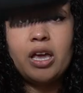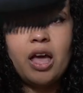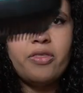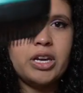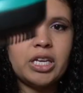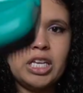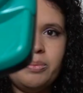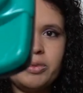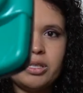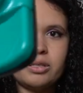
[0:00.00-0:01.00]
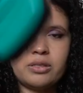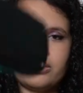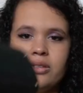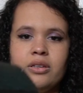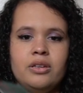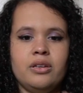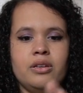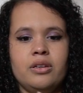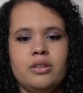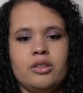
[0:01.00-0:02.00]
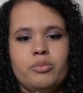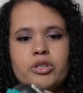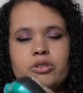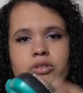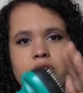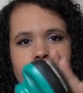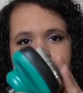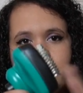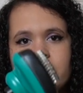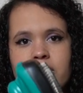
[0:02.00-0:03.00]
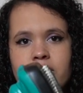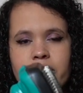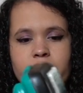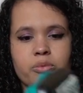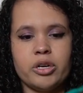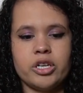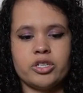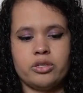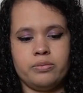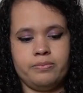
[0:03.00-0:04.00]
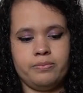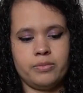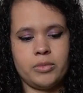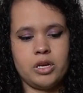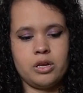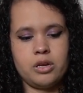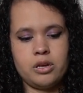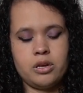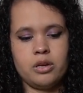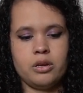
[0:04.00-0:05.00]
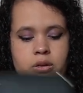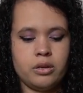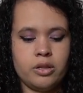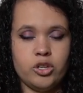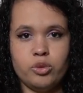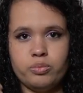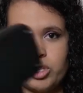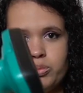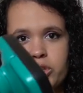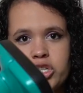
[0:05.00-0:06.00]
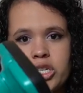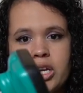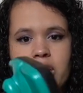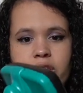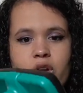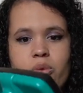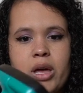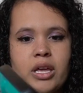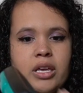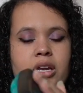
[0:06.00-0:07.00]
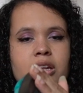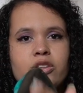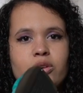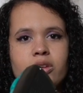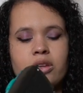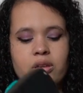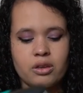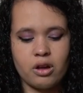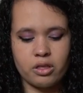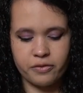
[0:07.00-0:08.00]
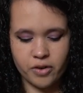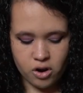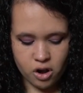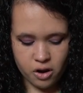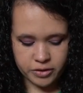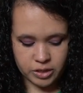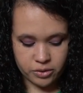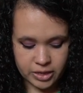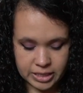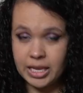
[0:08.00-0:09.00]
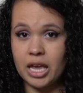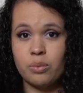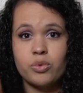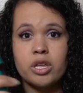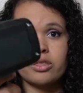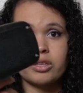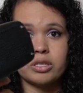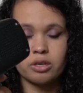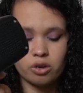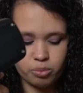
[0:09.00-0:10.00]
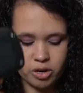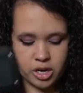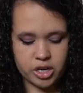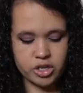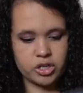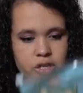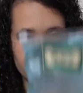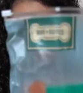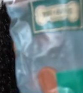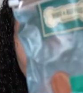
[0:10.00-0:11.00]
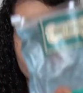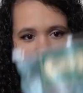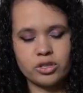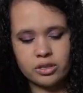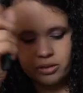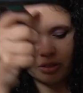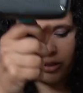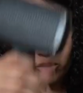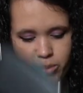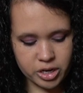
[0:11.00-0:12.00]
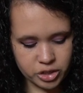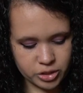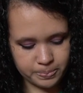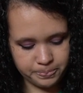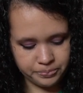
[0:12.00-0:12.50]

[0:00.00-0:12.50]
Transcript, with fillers: And then it keeps the bristles out. So this is a slicker brush. And then you just push it again and they go back in, and you can get all the fur off. So this came with the slicker brush and this little pouch. Slicker brush.